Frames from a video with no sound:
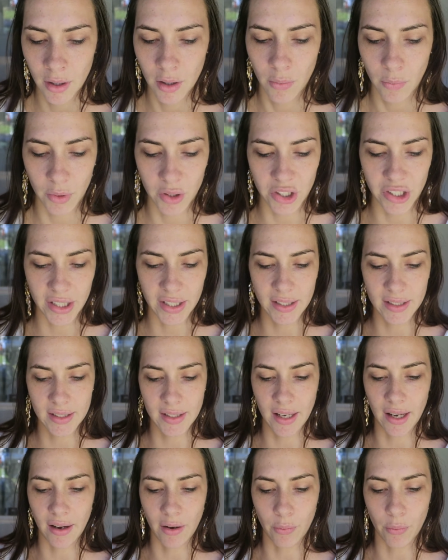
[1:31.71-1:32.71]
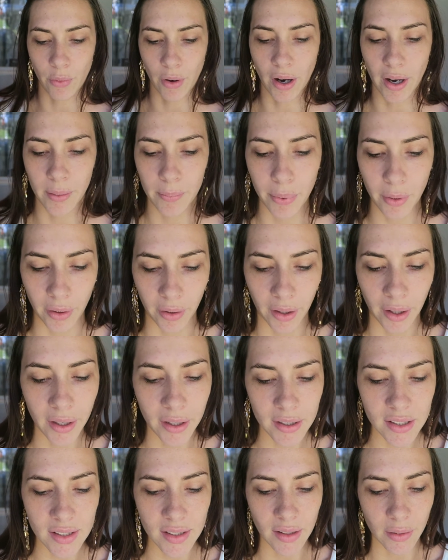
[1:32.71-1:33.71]
which is our white
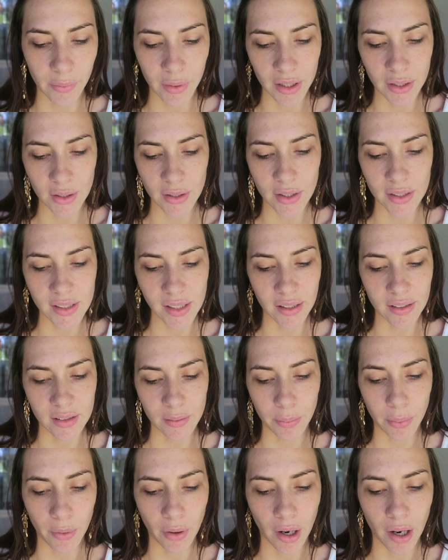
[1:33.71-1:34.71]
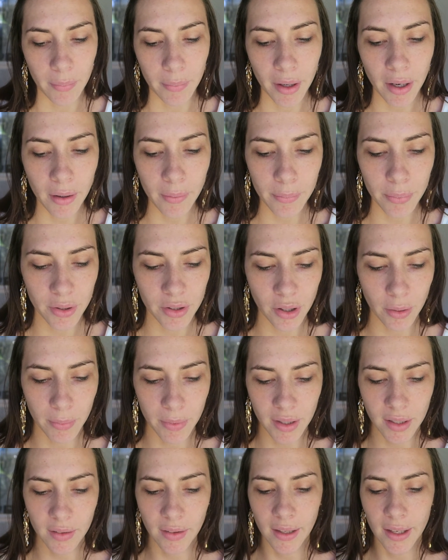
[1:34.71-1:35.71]
product that we use as a primer
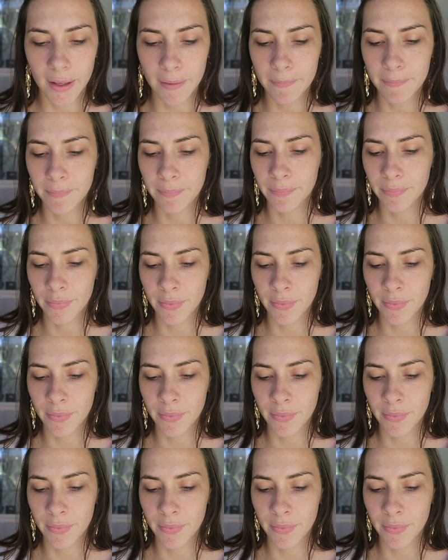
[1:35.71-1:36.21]
predominantly.